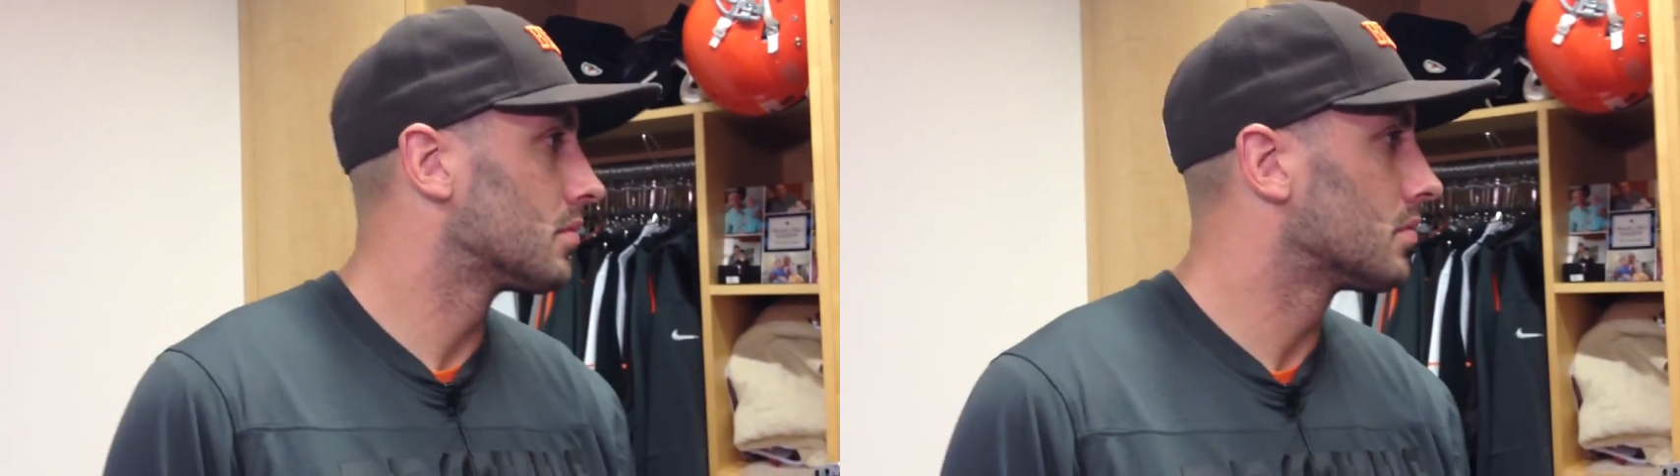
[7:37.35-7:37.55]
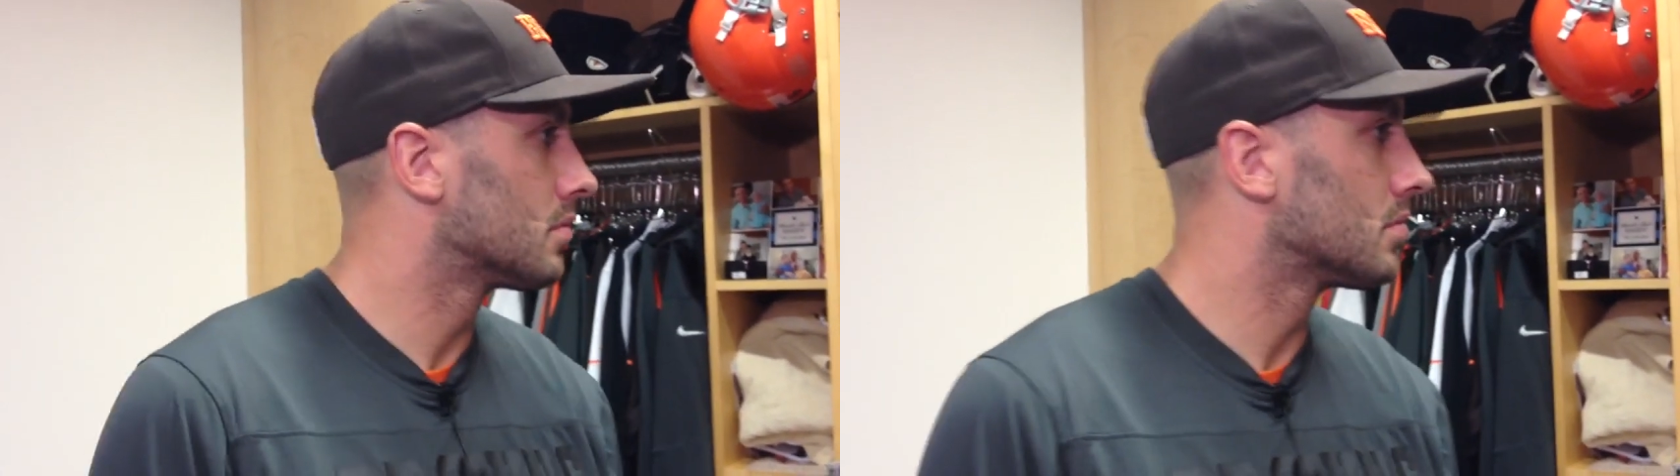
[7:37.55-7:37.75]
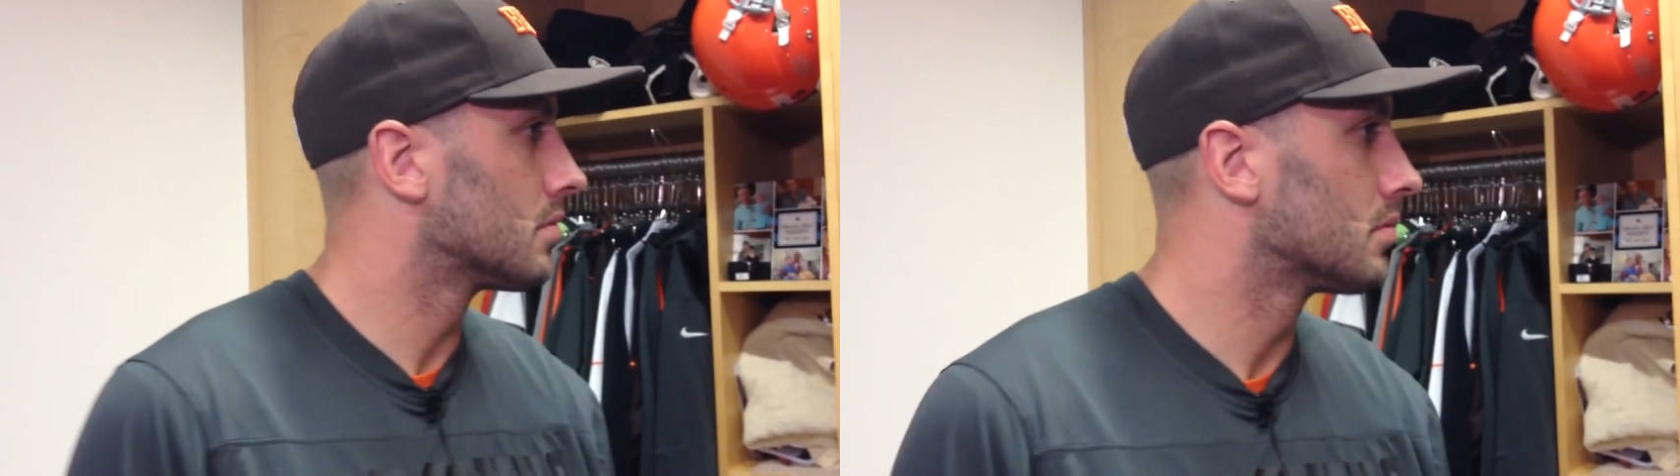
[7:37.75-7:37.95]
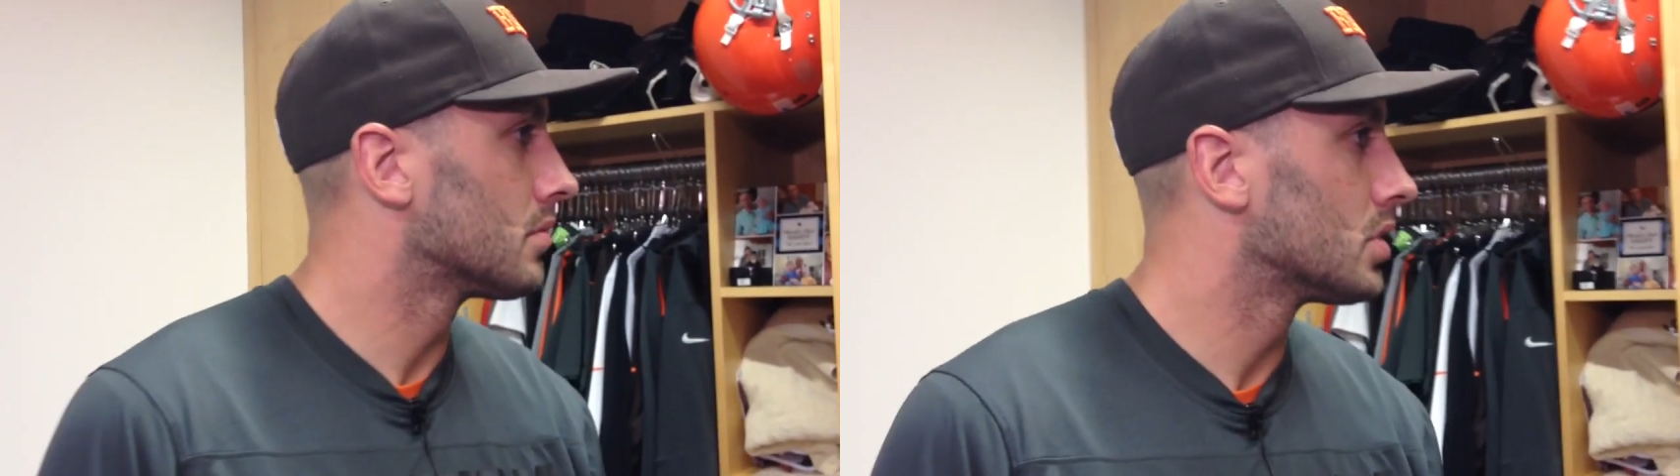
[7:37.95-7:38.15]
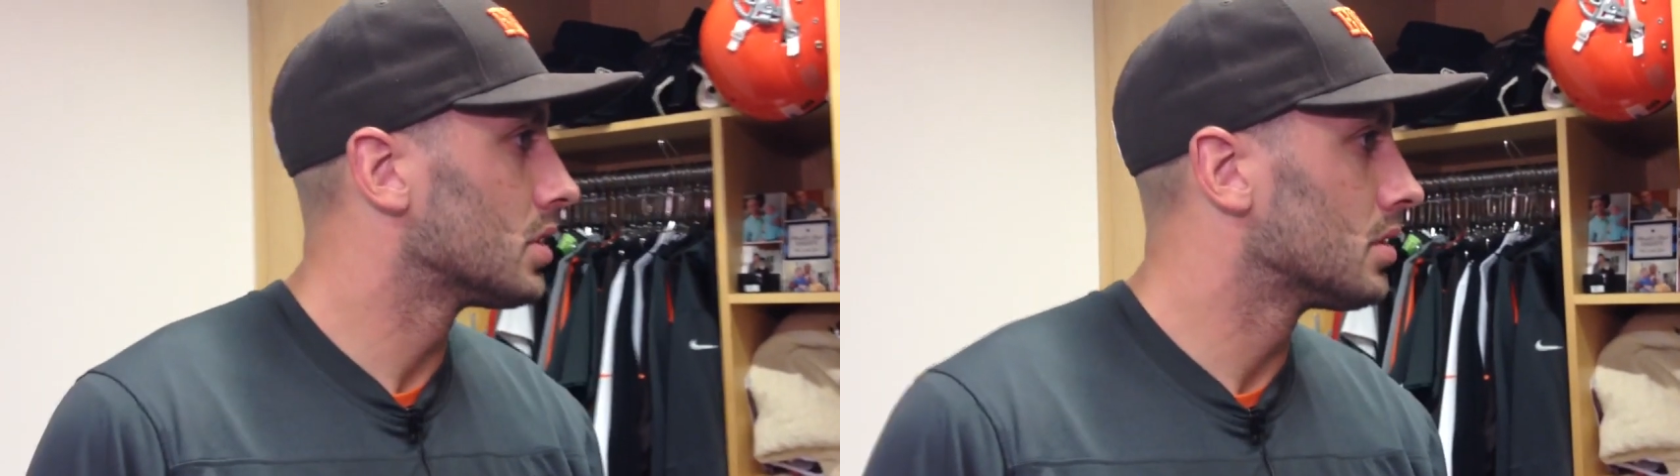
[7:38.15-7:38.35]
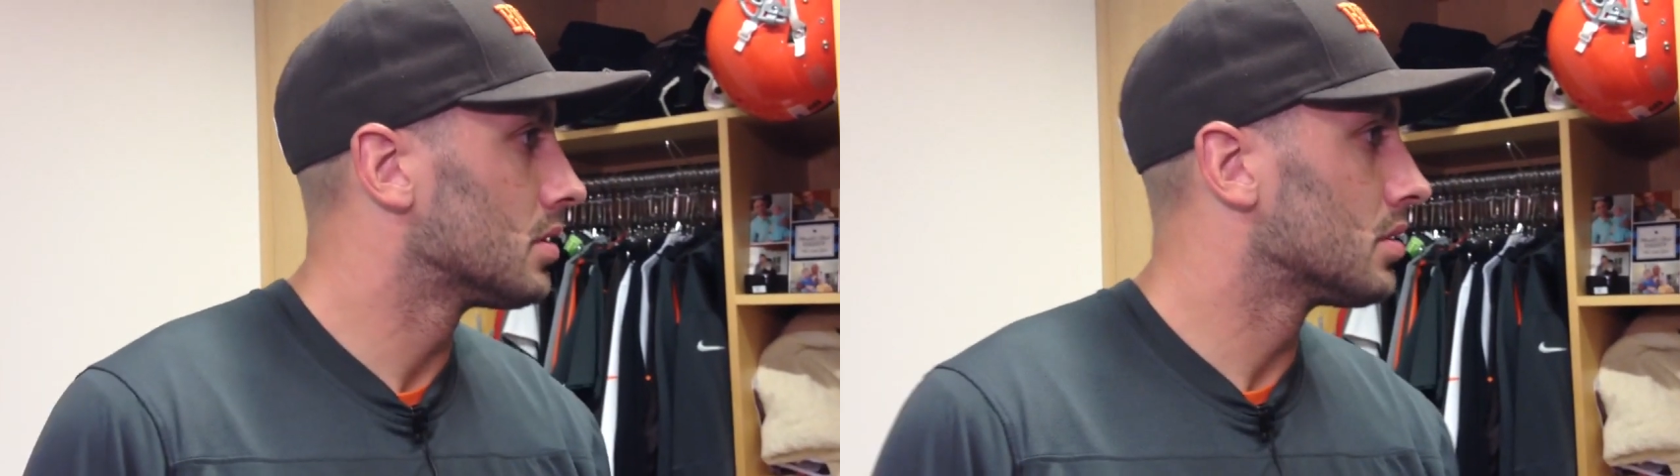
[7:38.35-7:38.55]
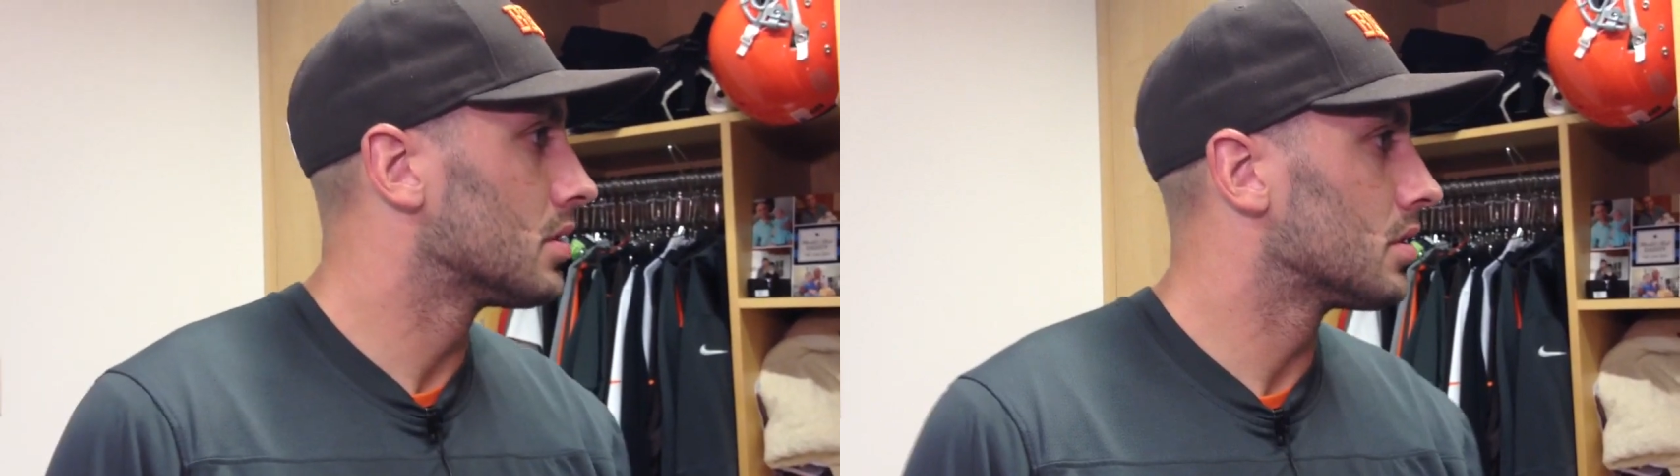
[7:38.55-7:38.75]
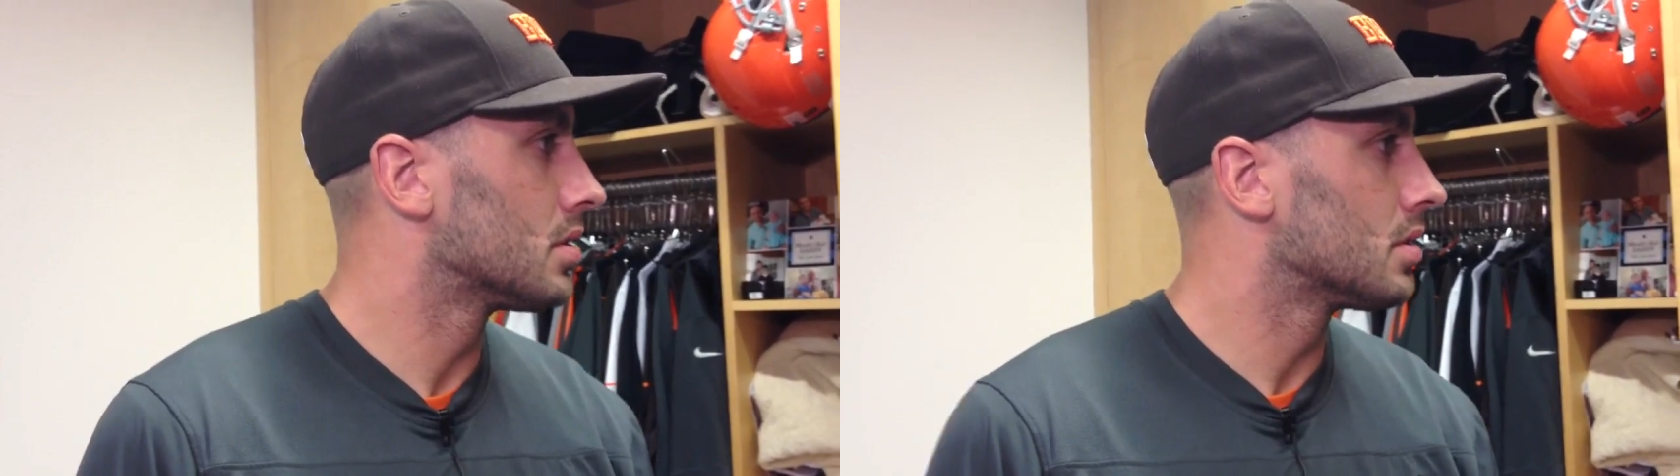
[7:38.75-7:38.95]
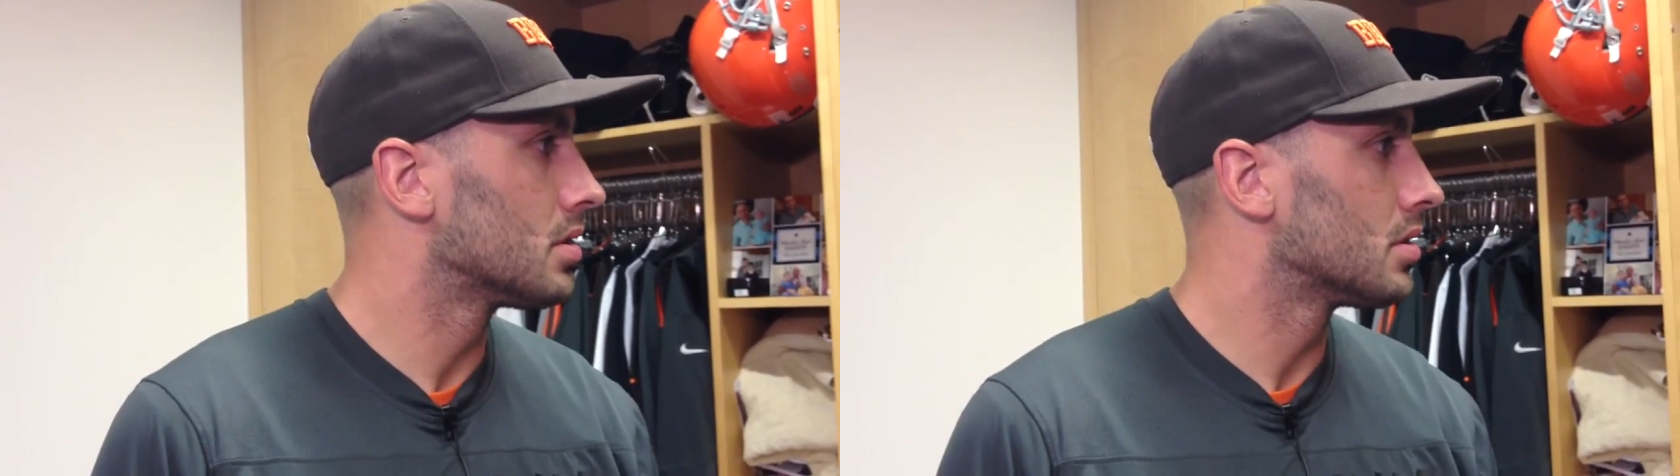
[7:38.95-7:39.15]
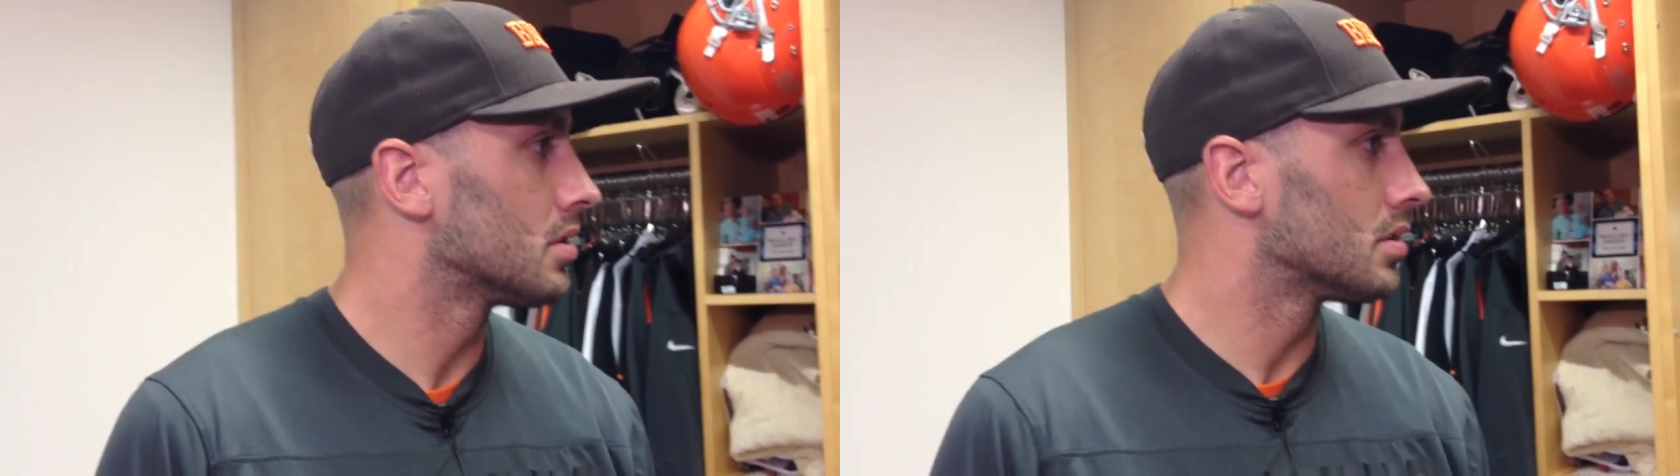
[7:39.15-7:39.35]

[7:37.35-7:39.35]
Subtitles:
It seemed like he hit a wall in camp.